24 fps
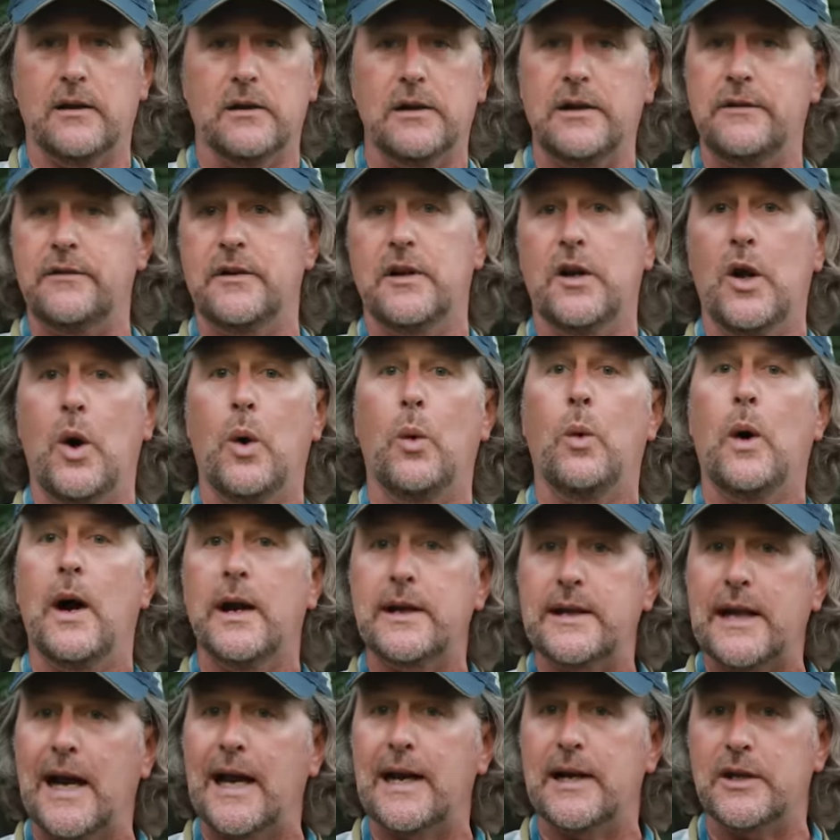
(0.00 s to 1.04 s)
don't even know
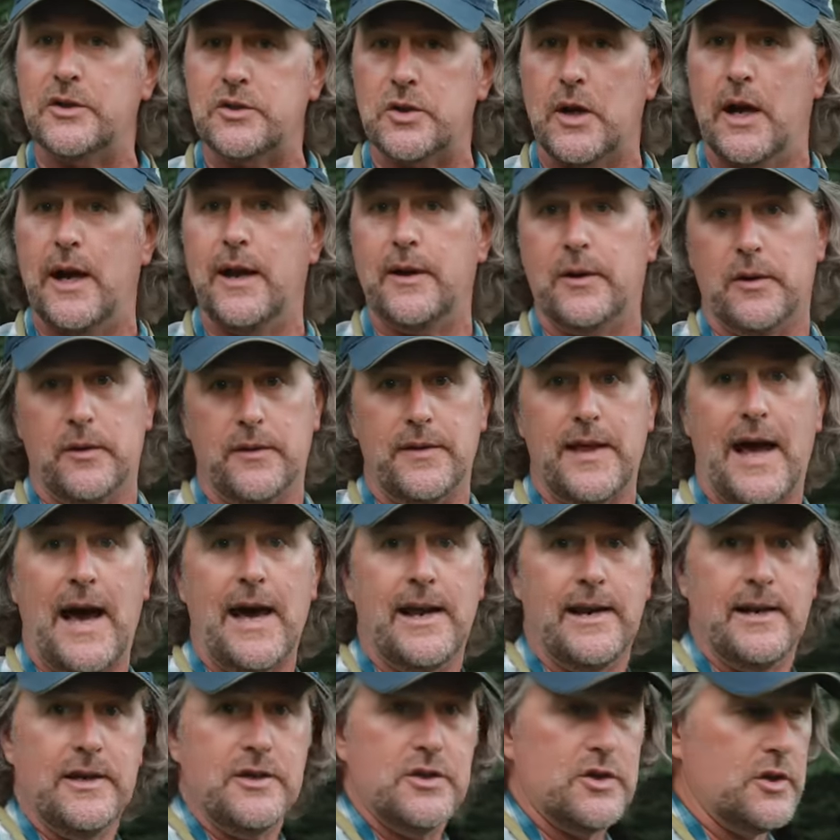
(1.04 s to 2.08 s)
what kind of triangle
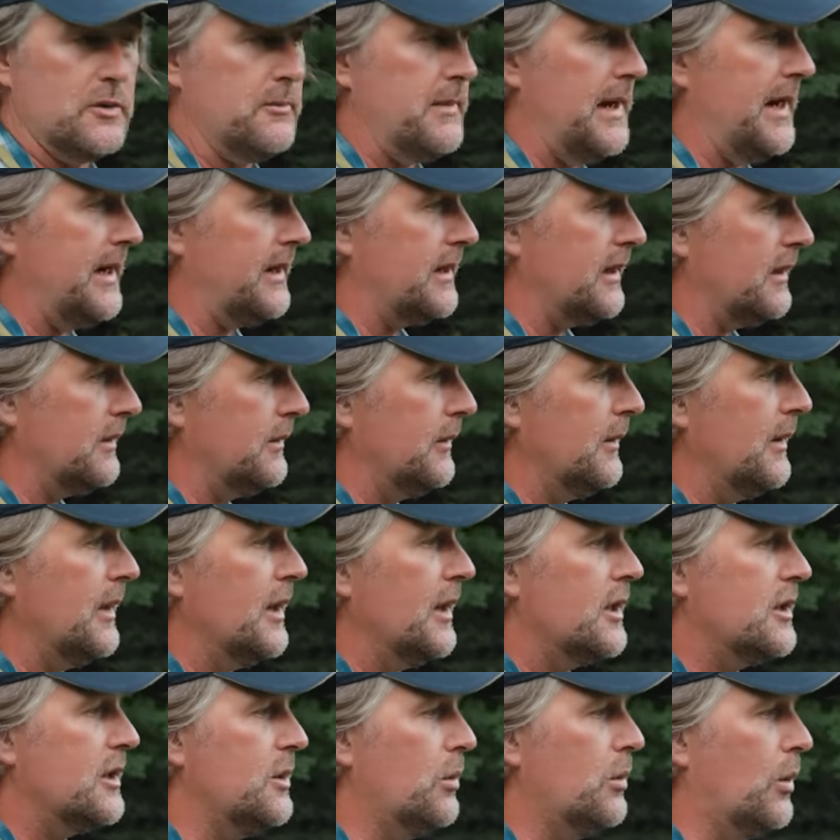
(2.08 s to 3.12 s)
that is you're making.
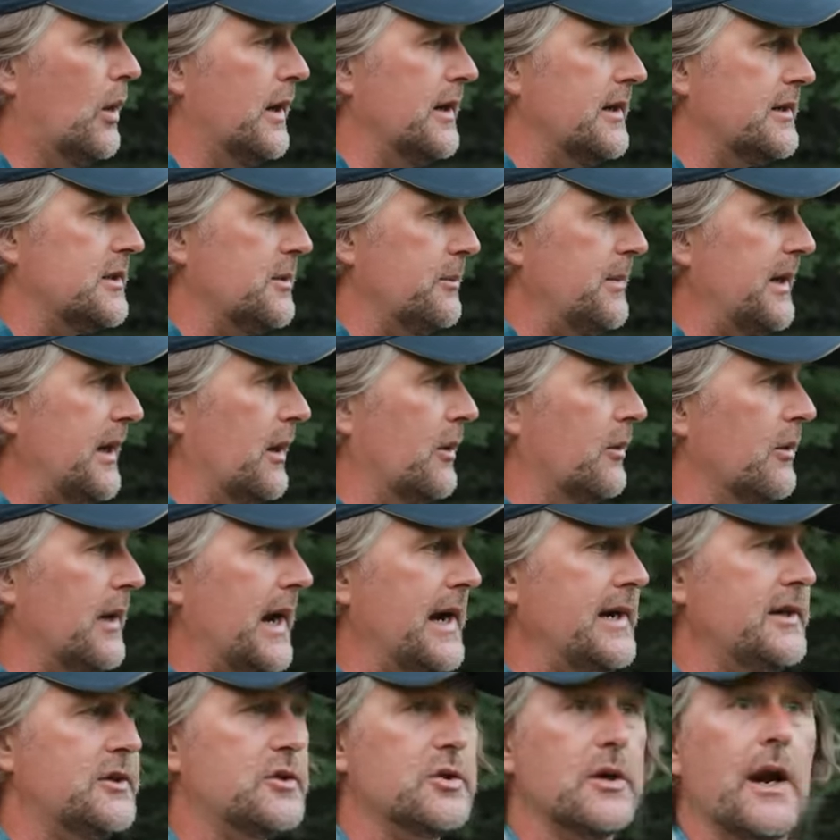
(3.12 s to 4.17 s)
You want it to be a
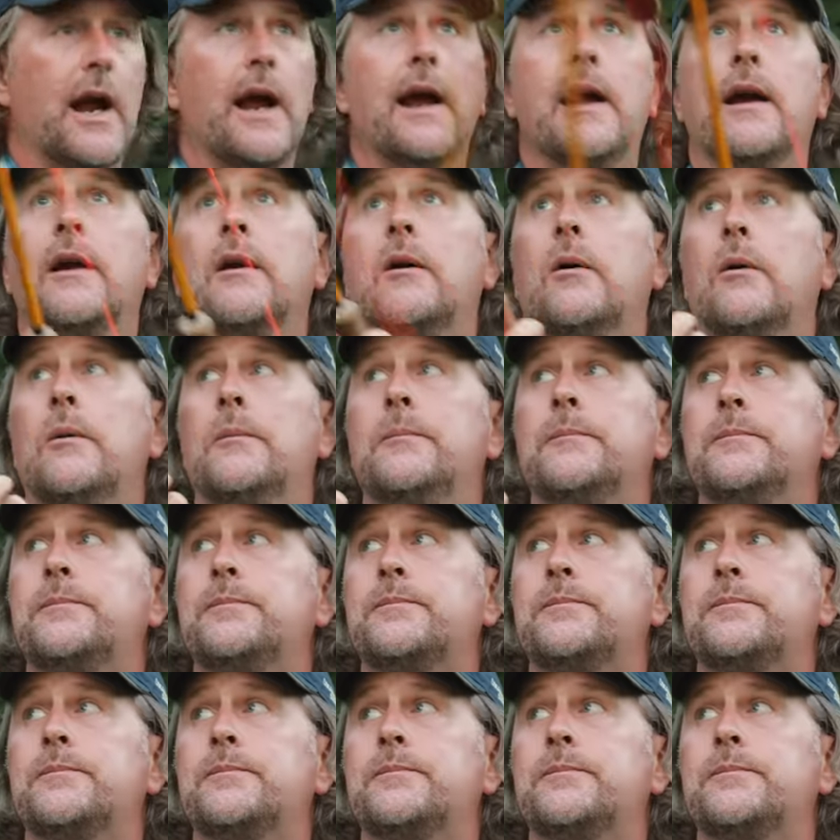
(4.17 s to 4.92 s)
right triangle,